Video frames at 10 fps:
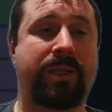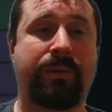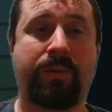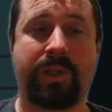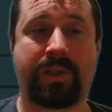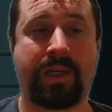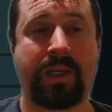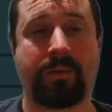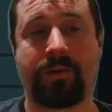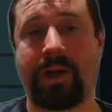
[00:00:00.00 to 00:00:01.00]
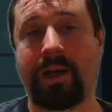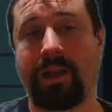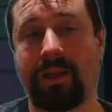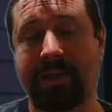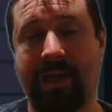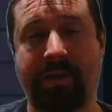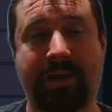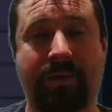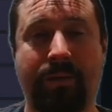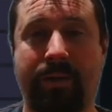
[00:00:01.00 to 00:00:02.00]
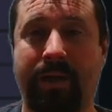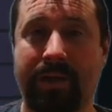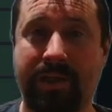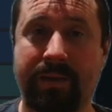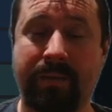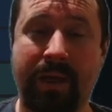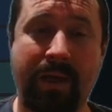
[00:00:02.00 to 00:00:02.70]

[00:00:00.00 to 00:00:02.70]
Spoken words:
you will just end up drowning. It's how this tool works.